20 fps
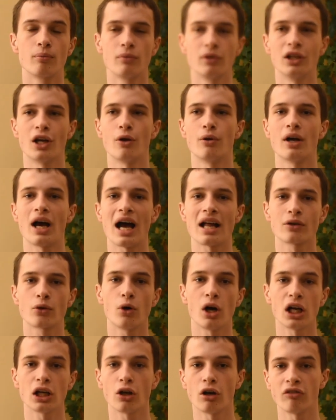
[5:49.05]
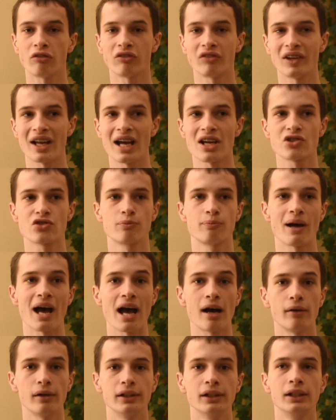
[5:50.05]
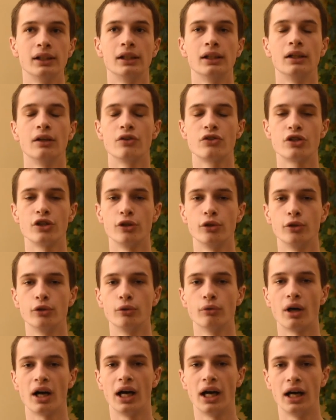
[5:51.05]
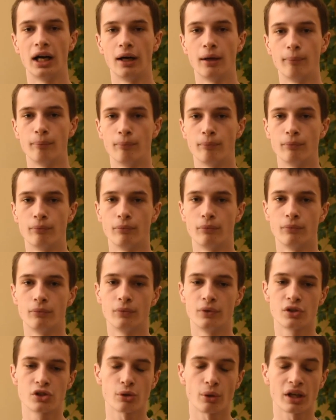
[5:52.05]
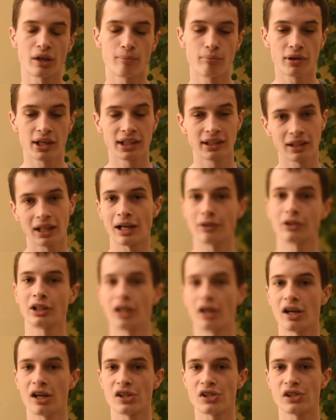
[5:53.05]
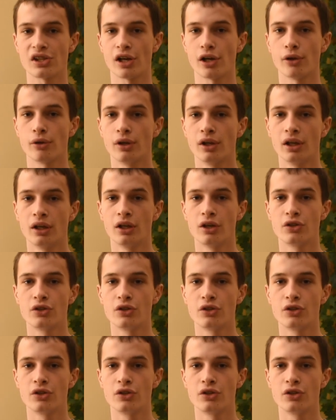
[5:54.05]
you know, had quite a lot of flash power to so I could bring down the ISO.